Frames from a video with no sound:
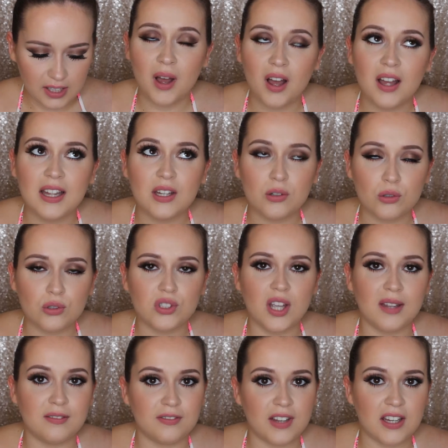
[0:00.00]
My
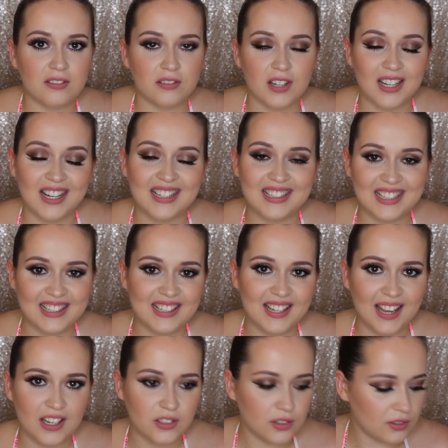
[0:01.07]
all-time favourite, and I need to
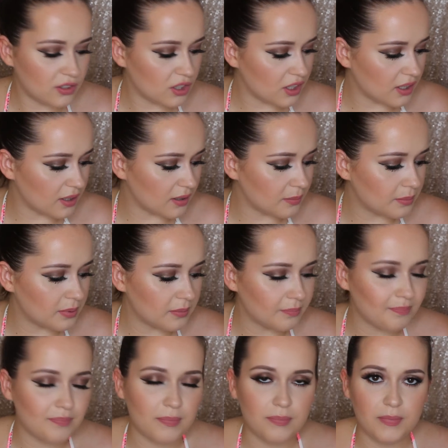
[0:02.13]
get a new tube,
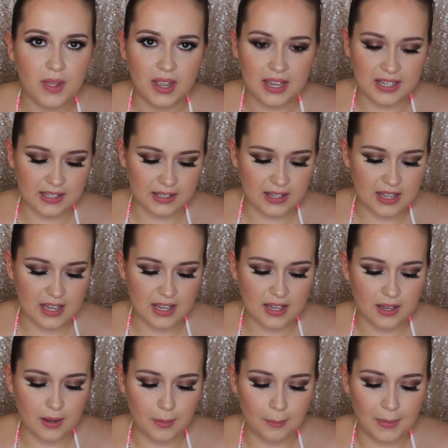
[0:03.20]
is
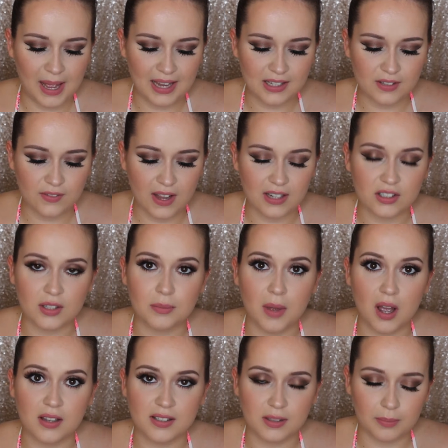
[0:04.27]
the Max Factor
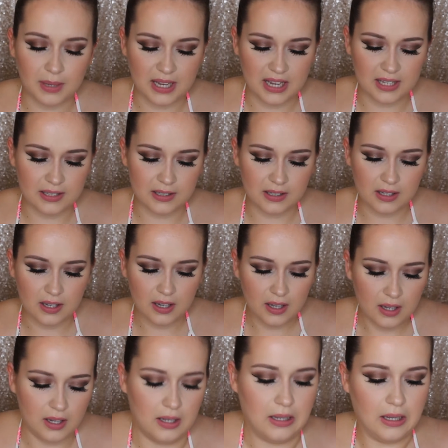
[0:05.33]
Masterpiece
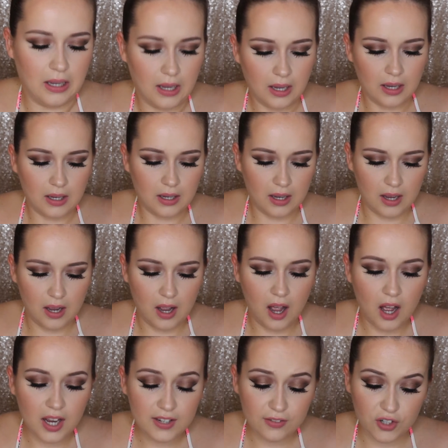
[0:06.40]

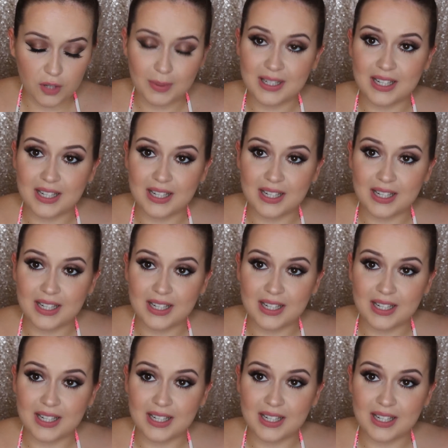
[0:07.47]
High Volume and